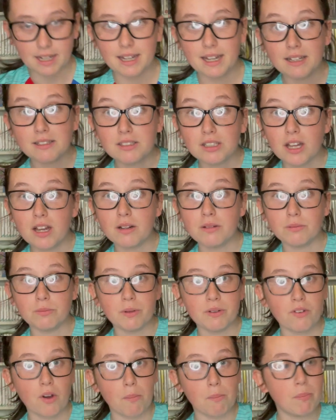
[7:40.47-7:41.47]
So
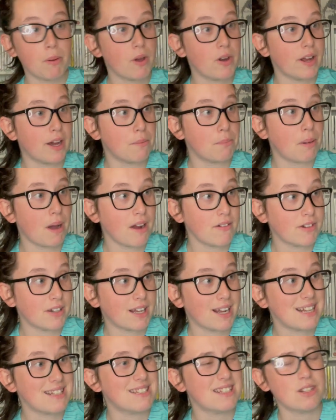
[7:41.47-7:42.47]
we've got Burnout
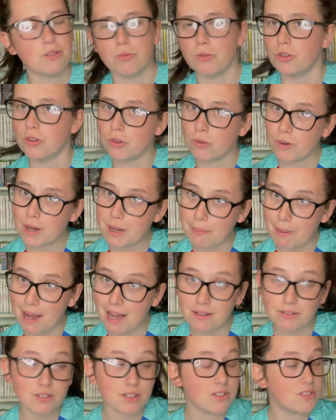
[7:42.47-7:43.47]
Paradise. This was
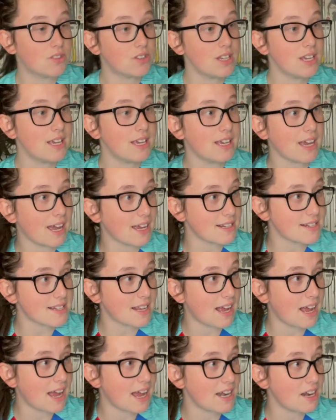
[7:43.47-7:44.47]
£3 at CEX,
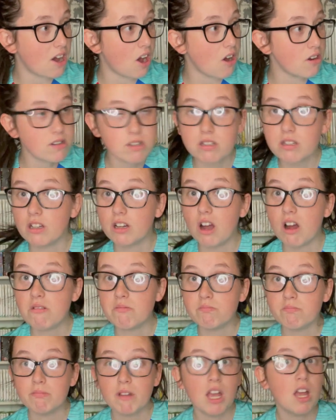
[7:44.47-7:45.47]
and honest to God,
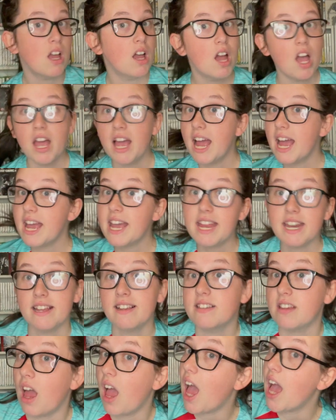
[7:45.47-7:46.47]
it
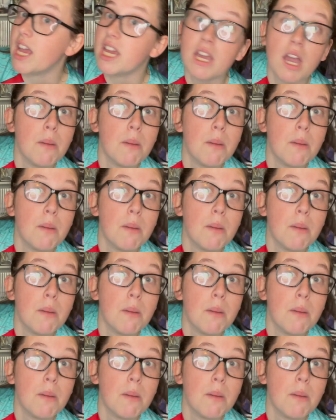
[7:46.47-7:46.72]
is a